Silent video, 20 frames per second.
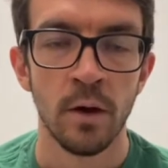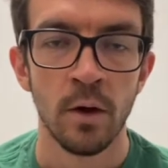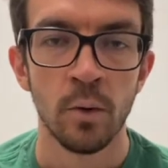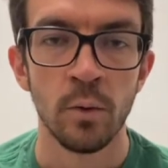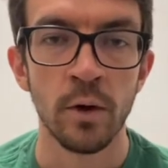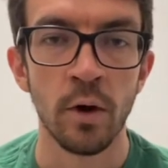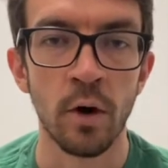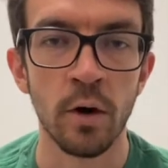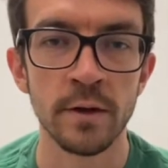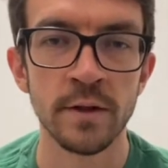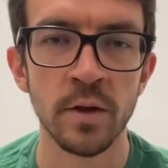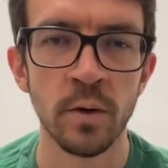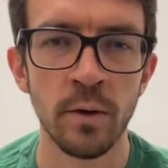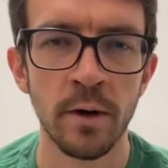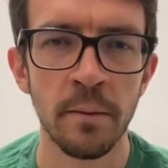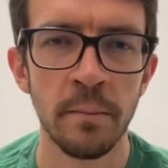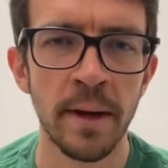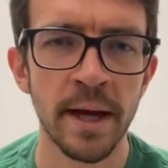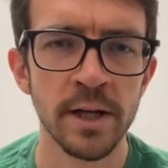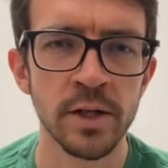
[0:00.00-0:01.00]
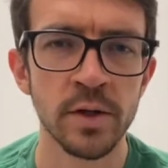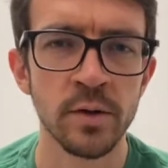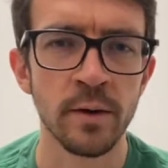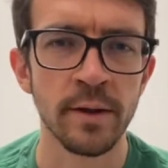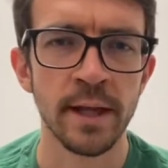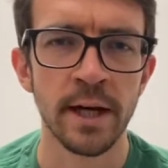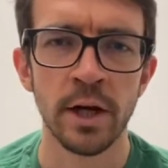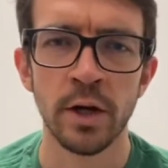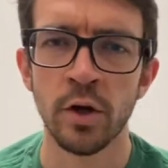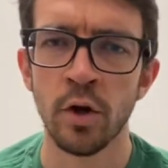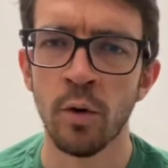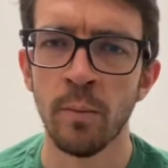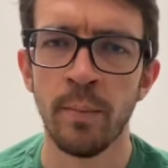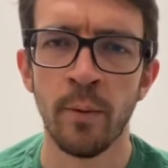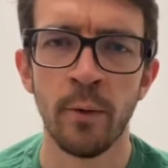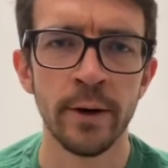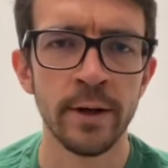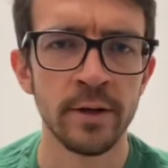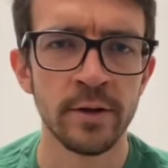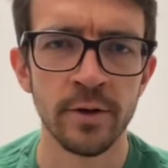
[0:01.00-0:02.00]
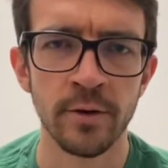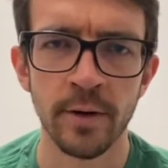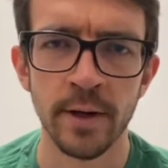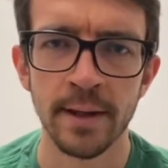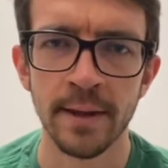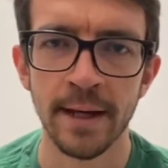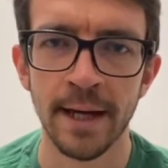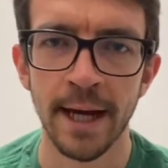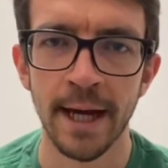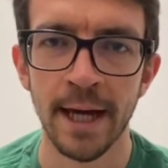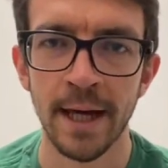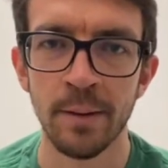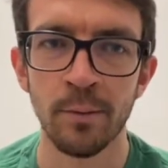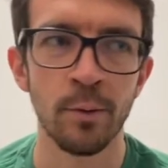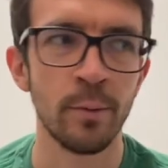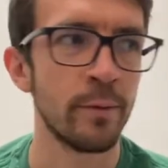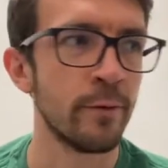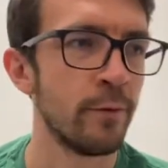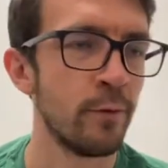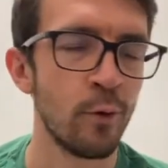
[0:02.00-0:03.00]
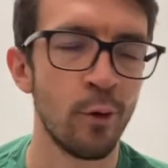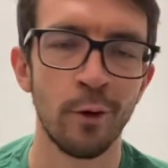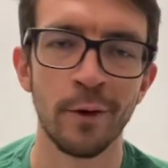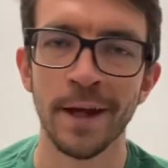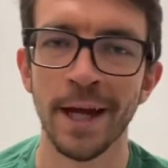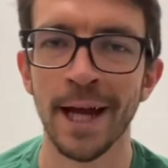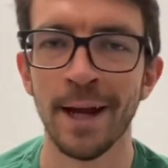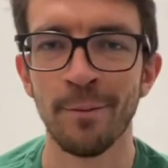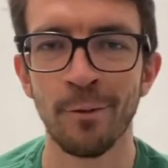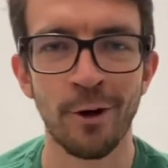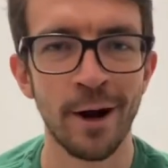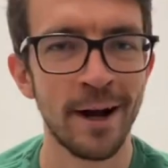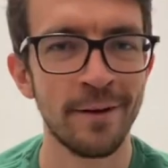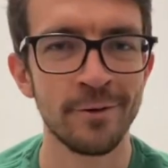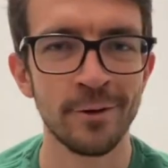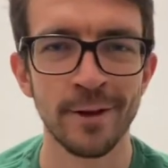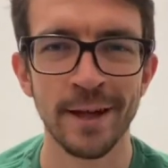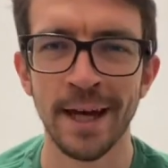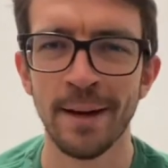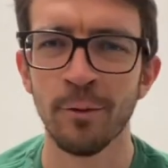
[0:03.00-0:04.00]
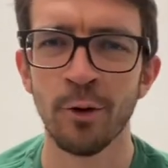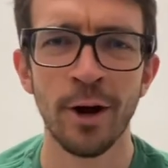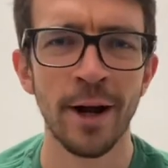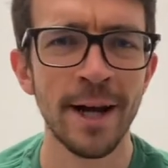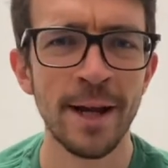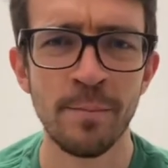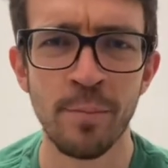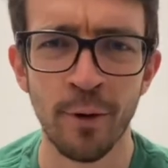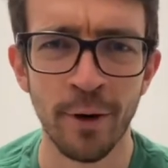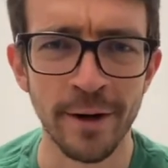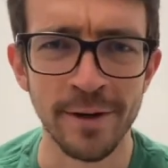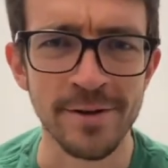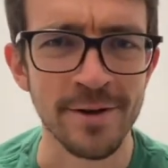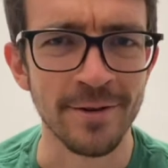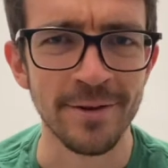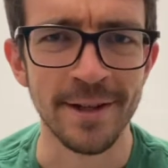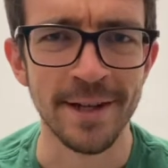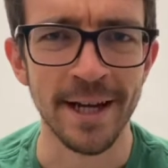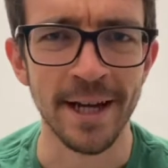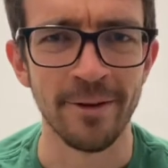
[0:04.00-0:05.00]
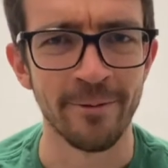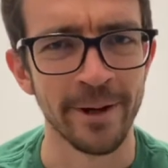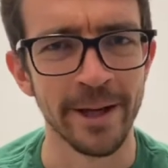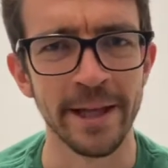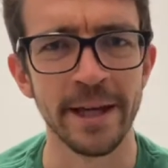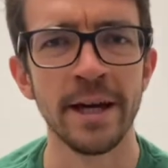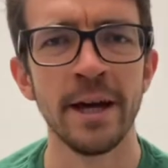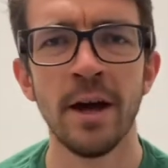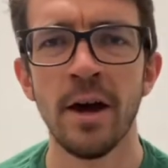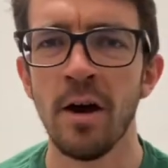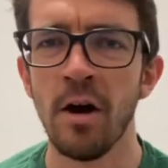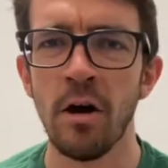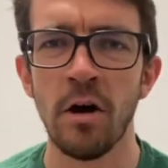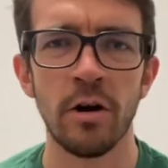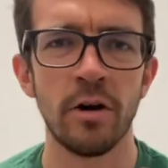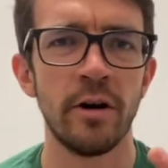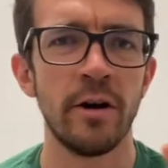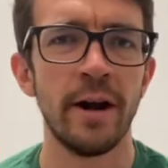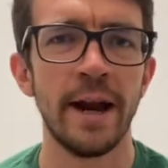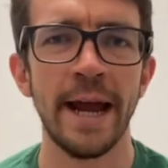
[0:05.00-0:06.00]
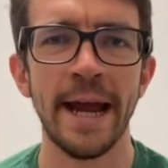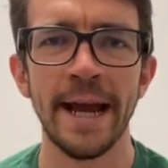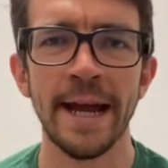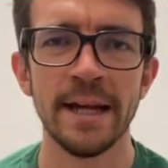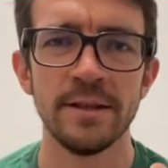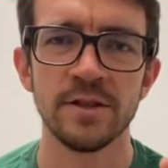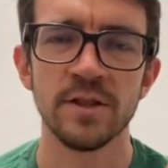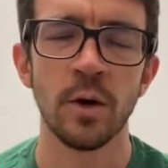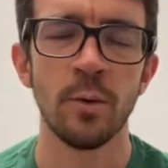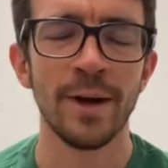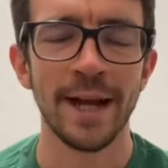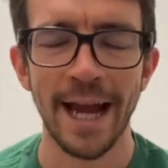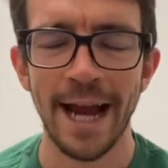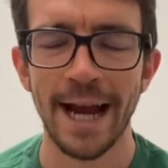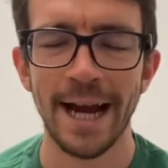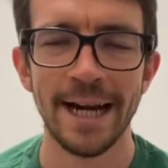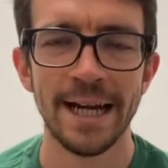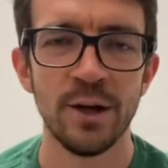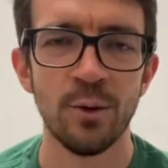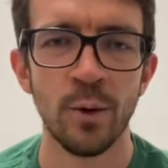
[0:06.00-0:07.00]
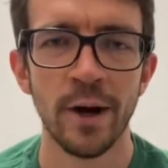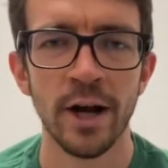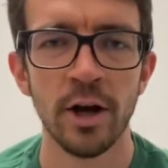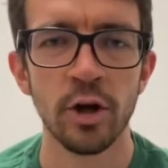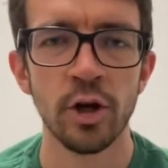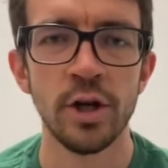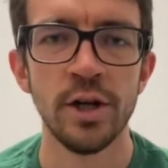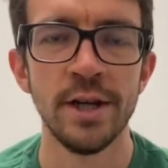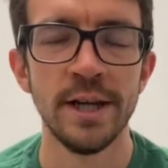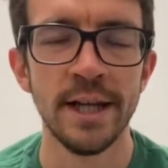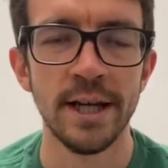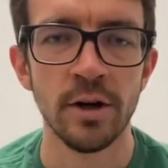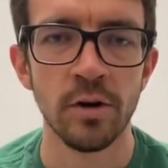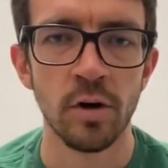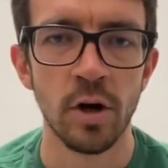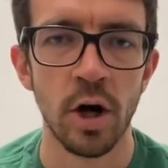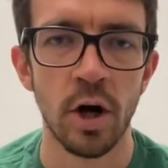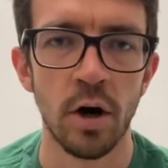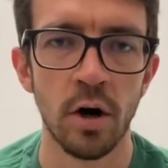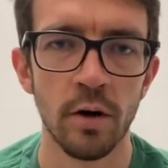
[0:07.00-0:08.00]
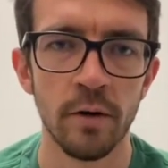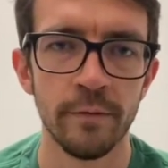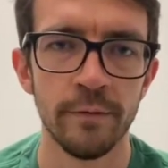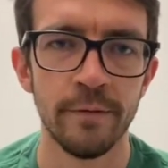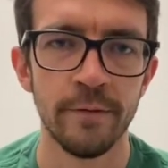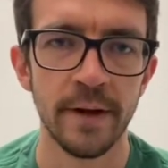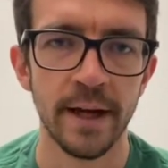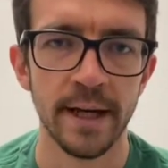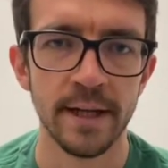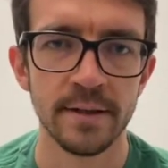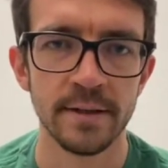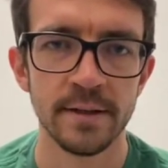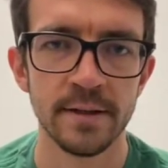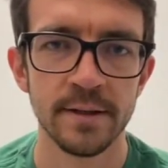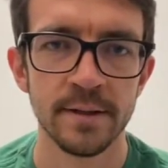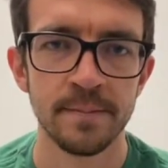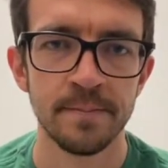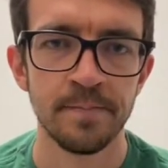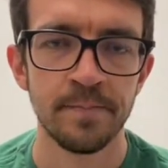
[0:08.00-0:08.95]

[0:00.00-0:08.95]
We also want to make sure that at no point during the game or before the game or after the game or any point during the day really are our hands going anywhere near our face.